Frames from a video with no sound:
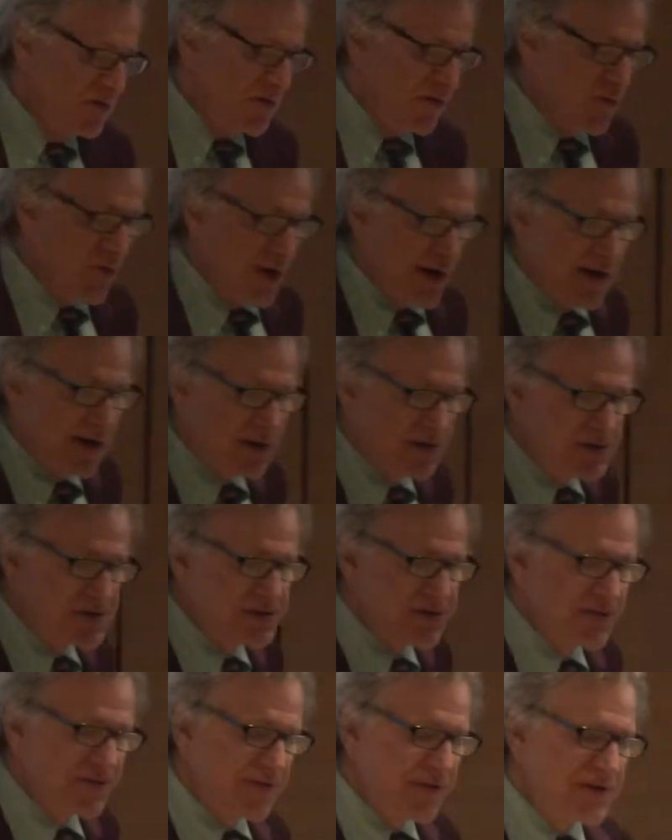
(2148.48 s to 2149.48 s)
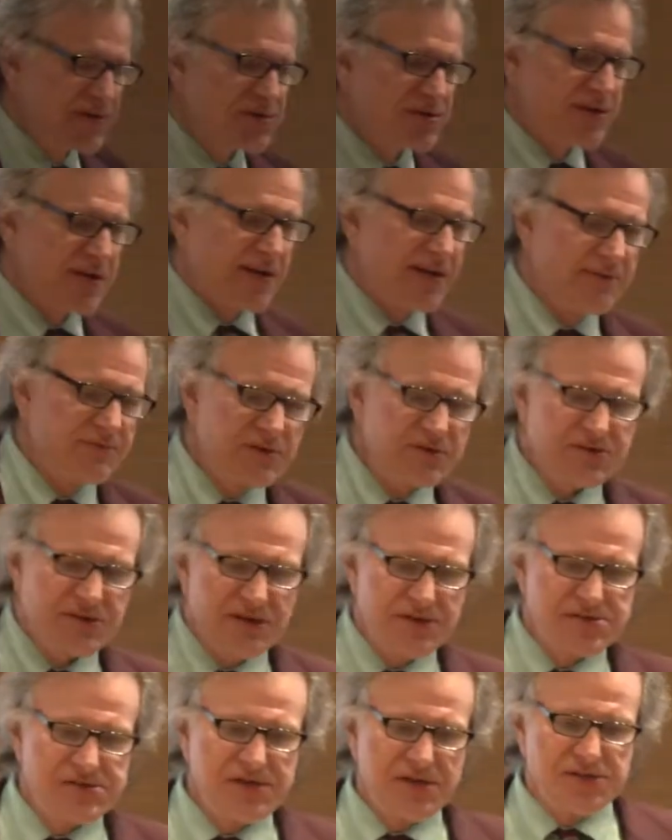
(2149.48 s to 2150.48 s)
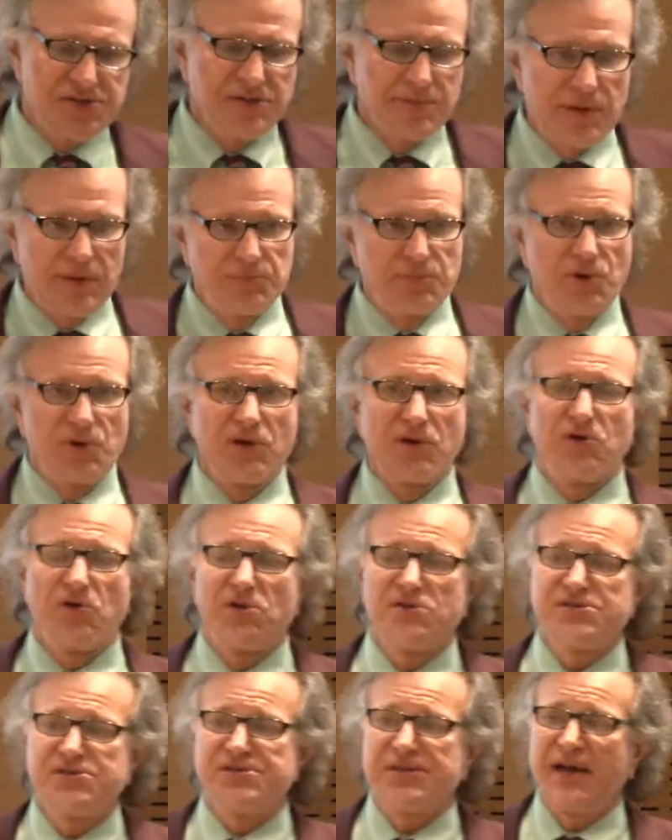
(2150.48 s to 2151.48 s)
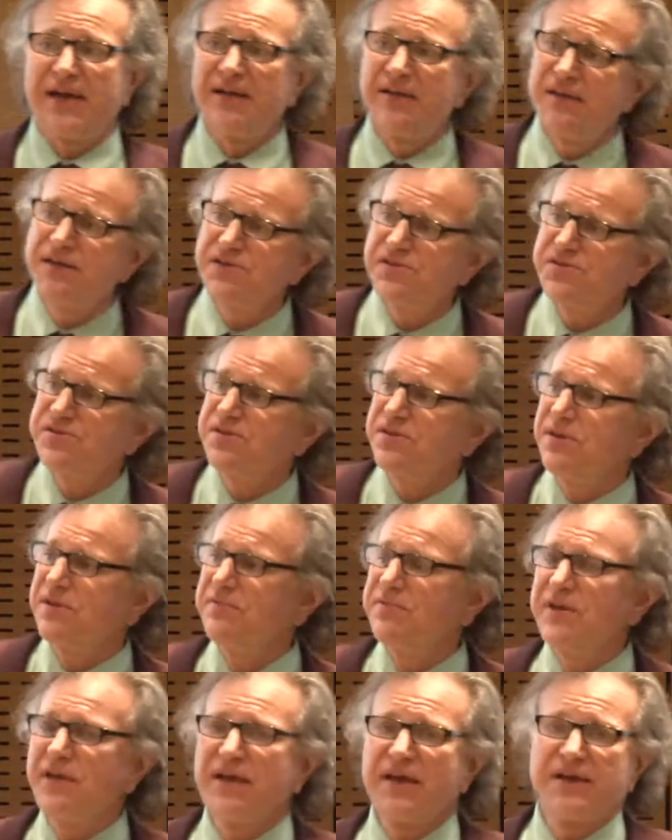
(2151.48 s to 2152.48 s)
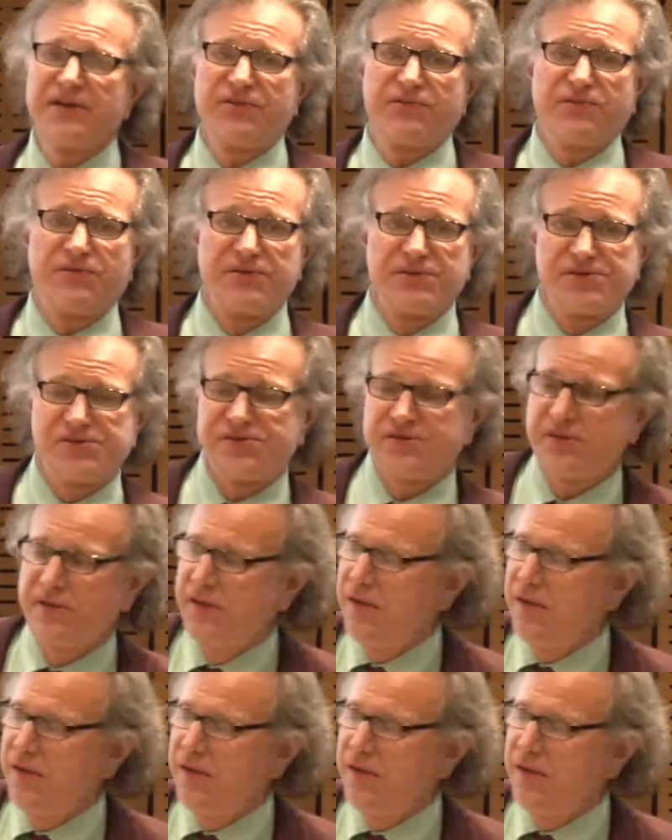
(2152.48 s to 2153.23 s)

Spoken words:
for wireless innovation. I have an entire section of my book called Silence of the Entrants.